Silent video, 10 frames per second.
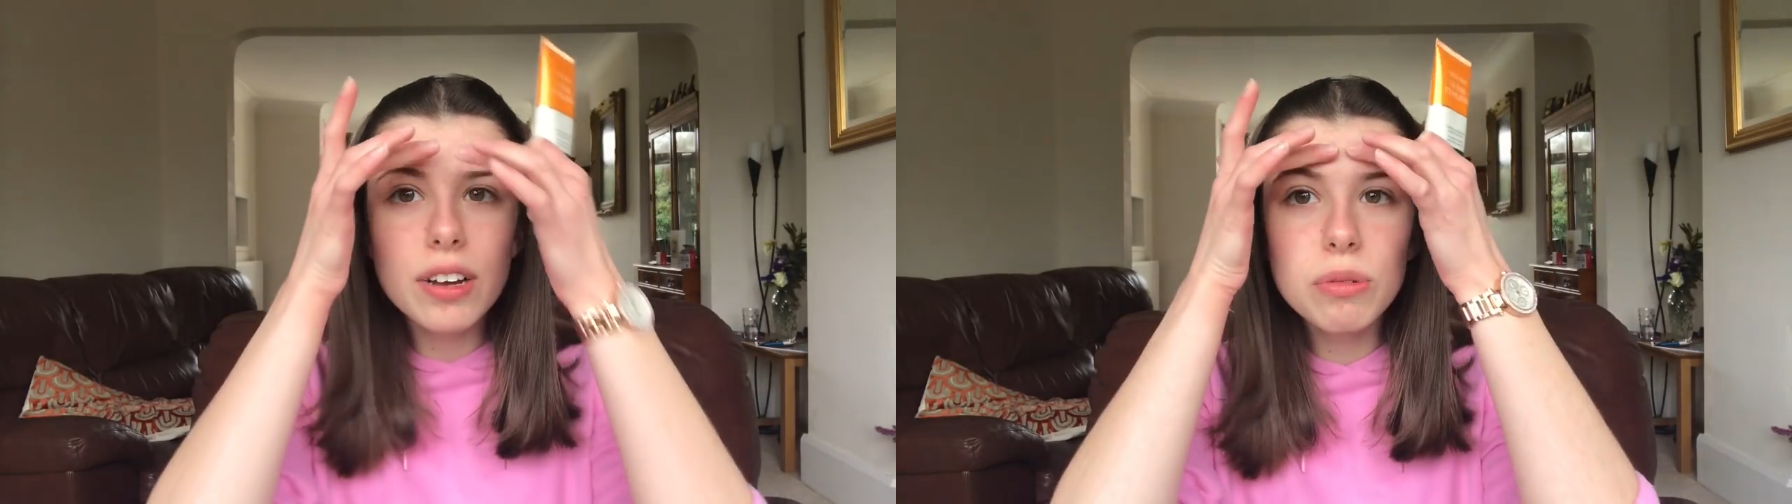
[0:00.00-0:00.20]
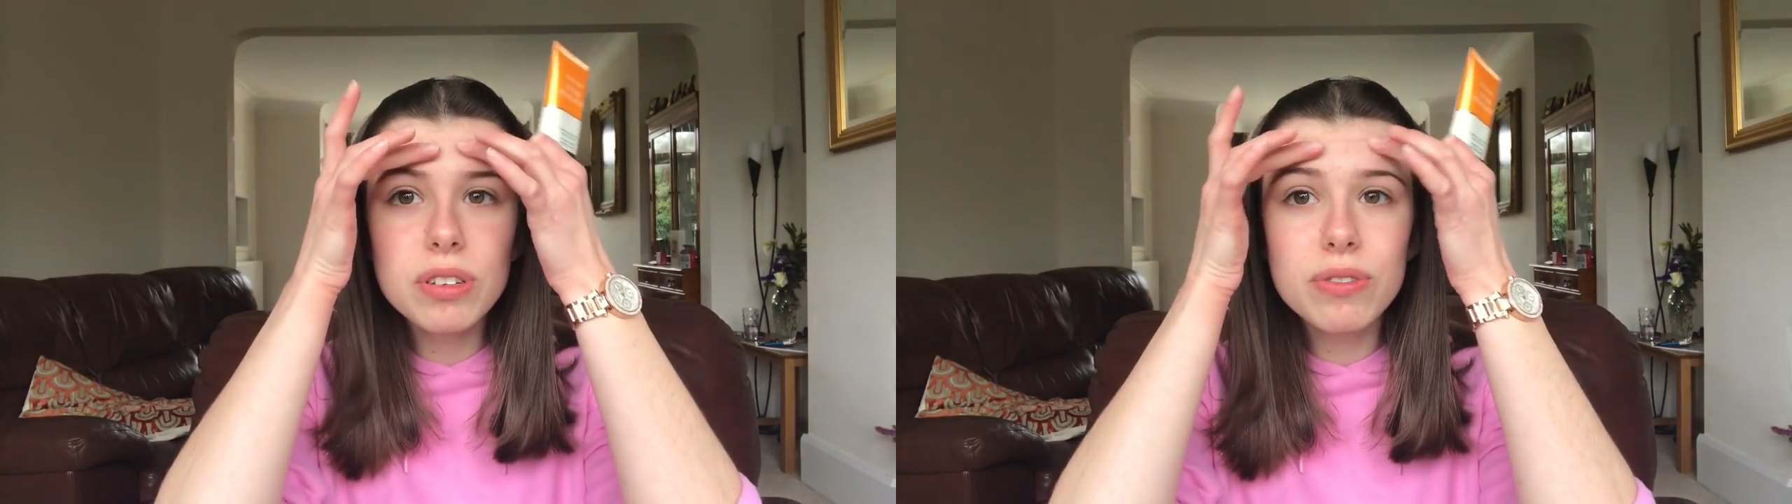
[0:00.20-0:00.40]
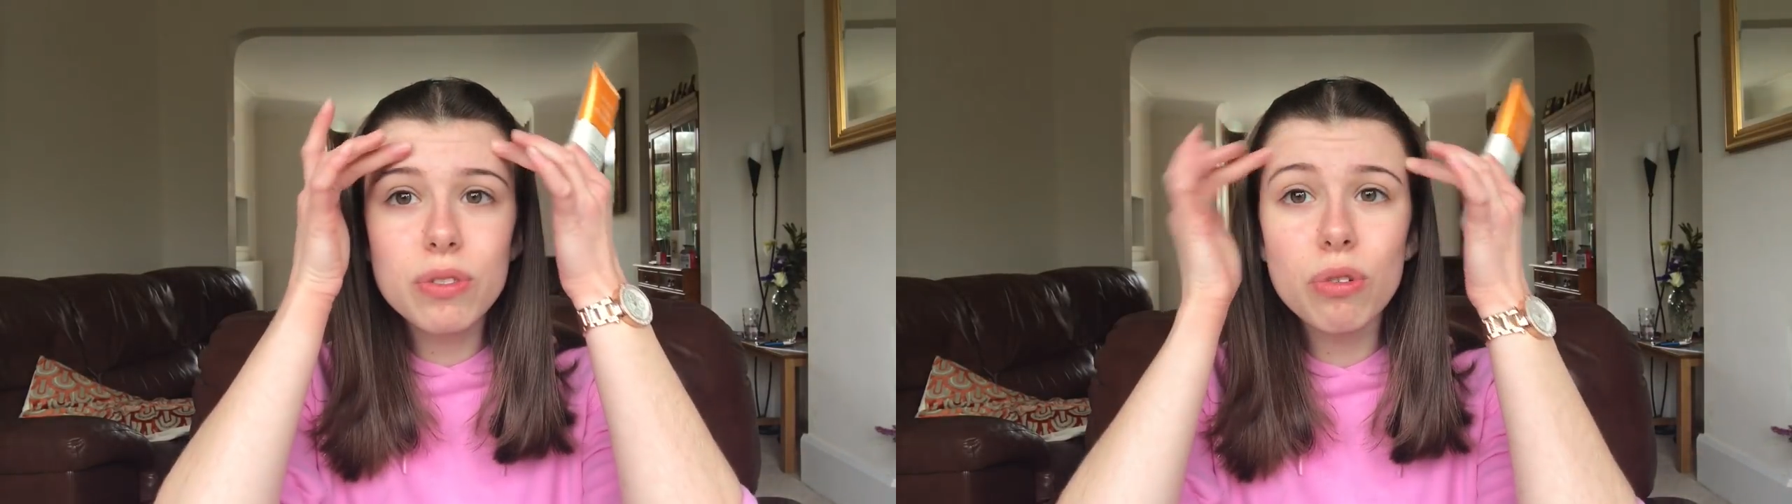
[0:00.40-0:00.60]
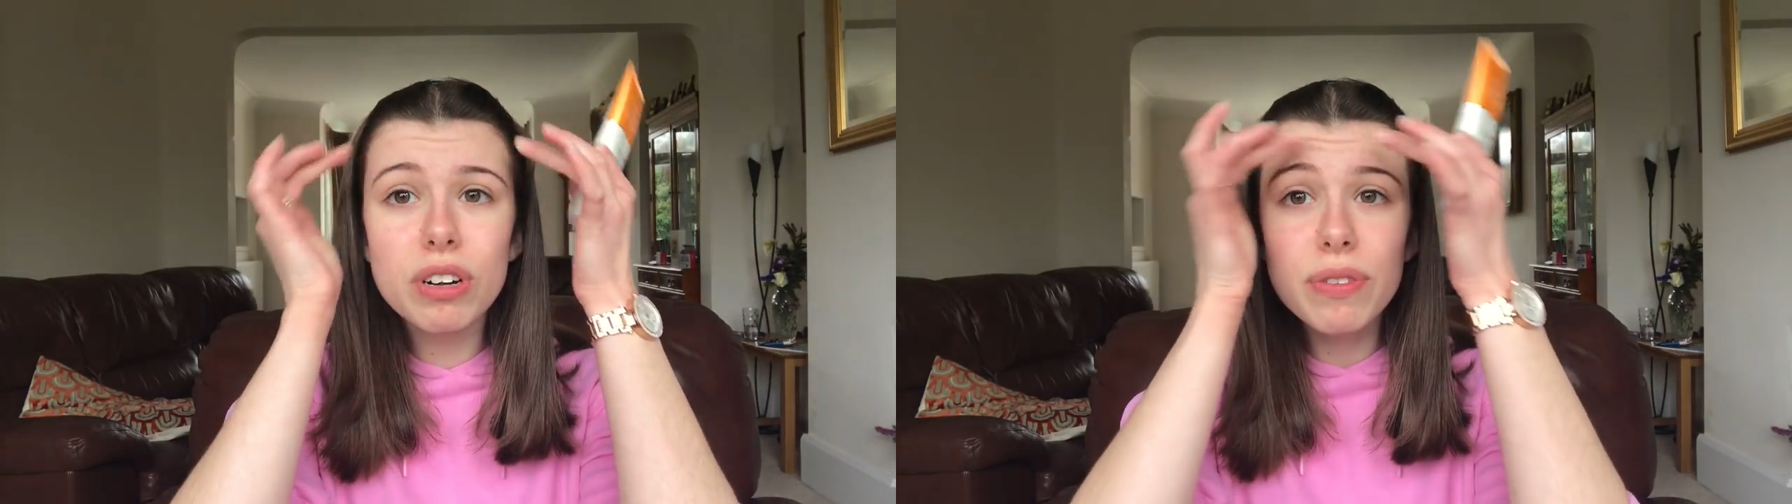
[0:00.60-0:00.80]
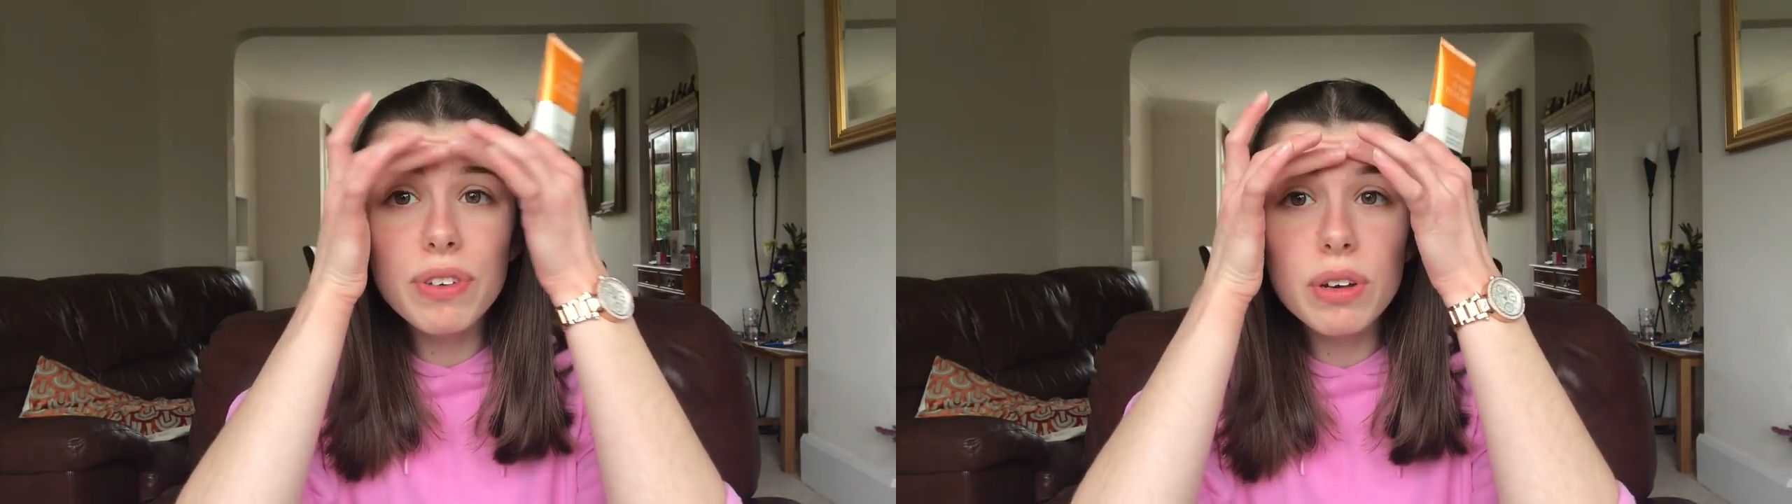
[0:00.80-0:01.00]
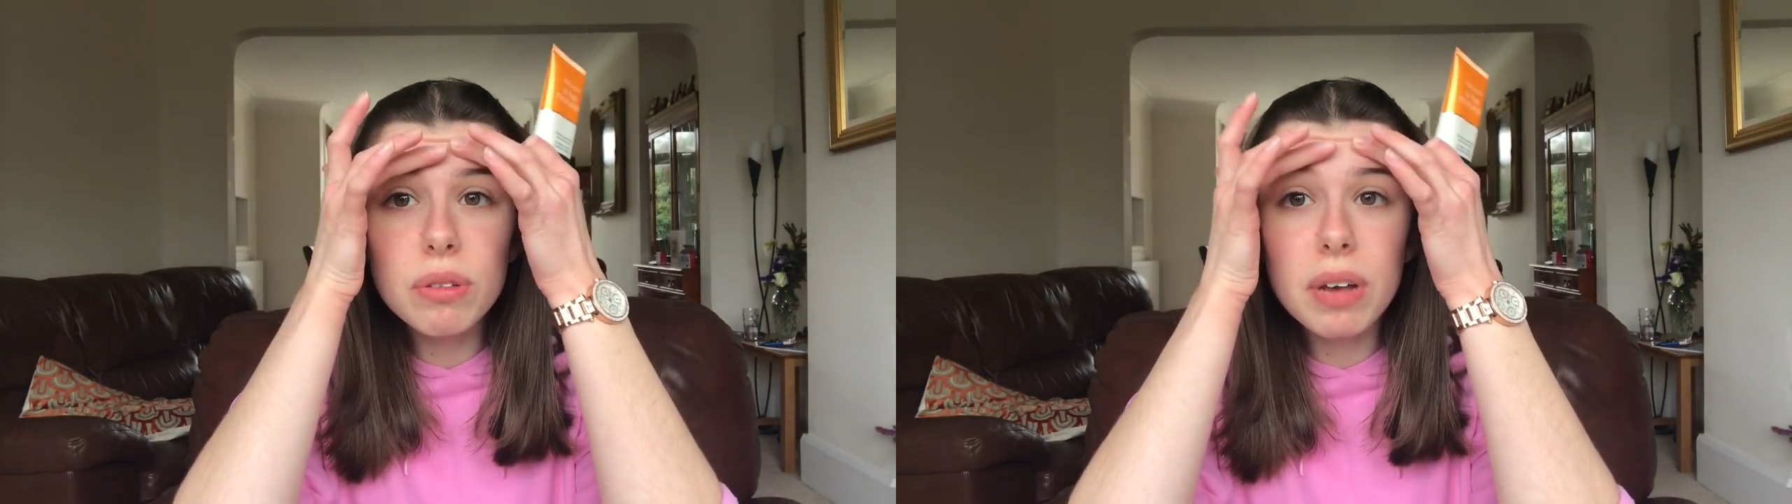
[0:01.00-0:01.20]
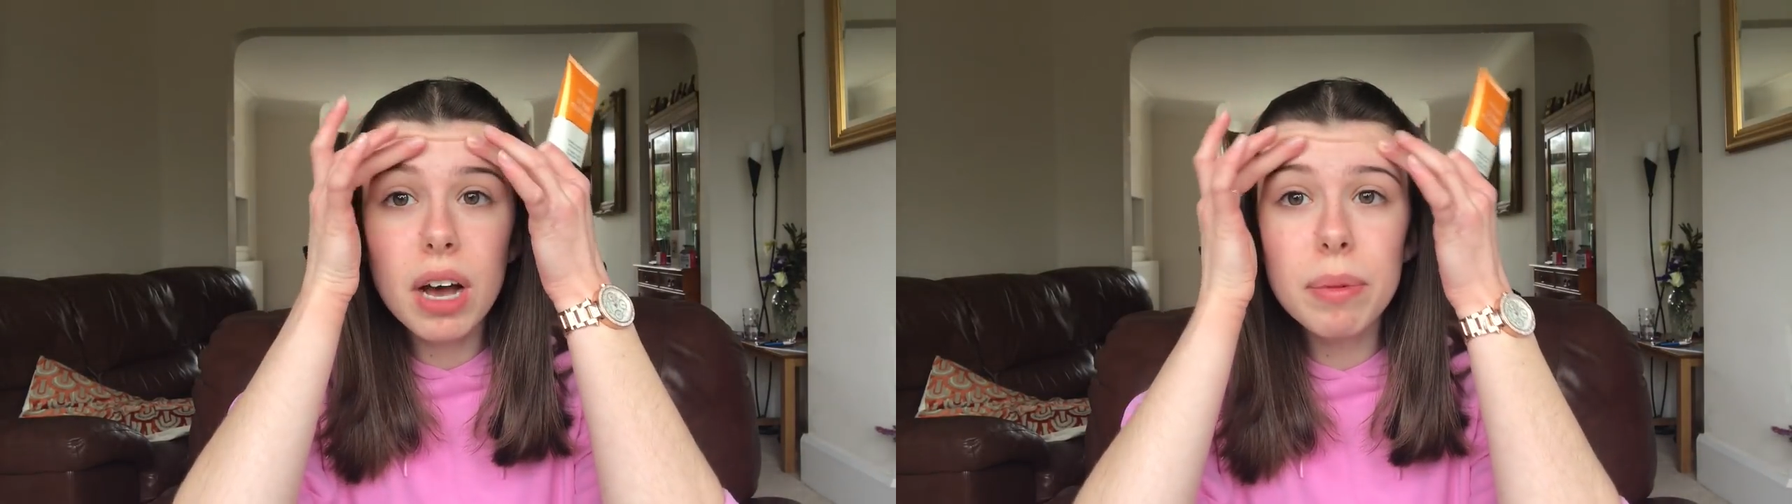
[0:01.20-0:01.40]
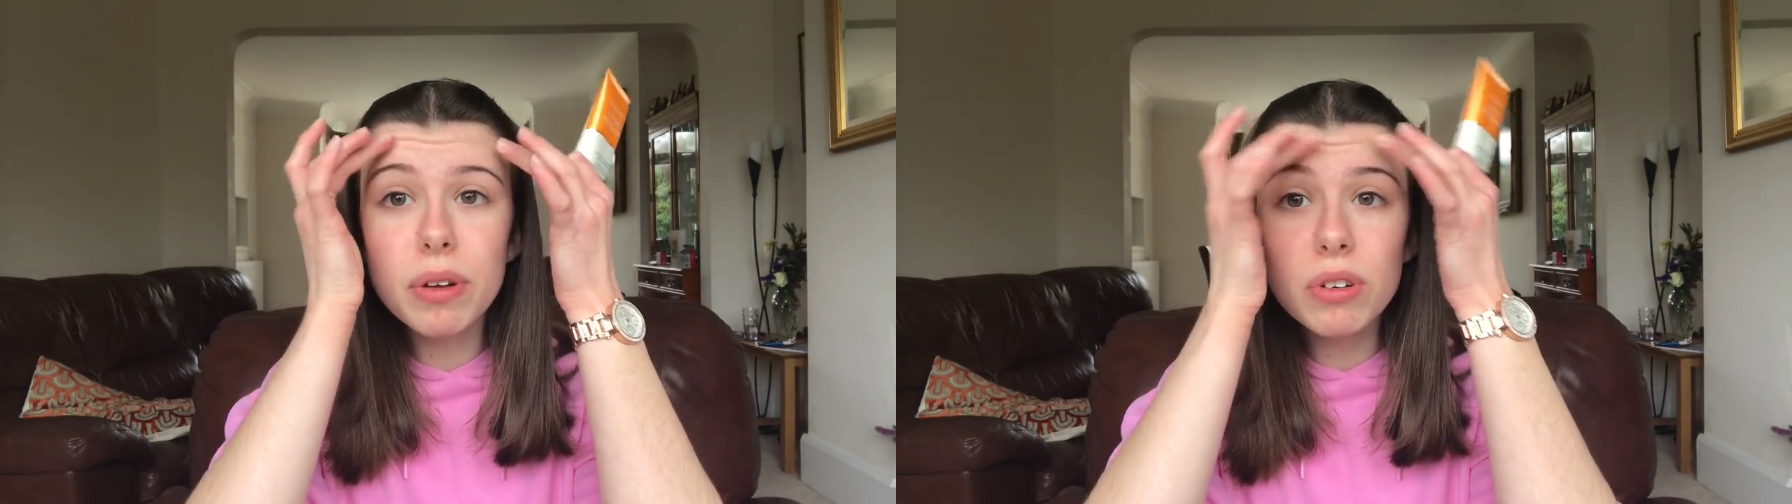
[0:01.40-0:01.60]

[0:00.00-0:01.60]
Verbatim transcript: I can already feel them coming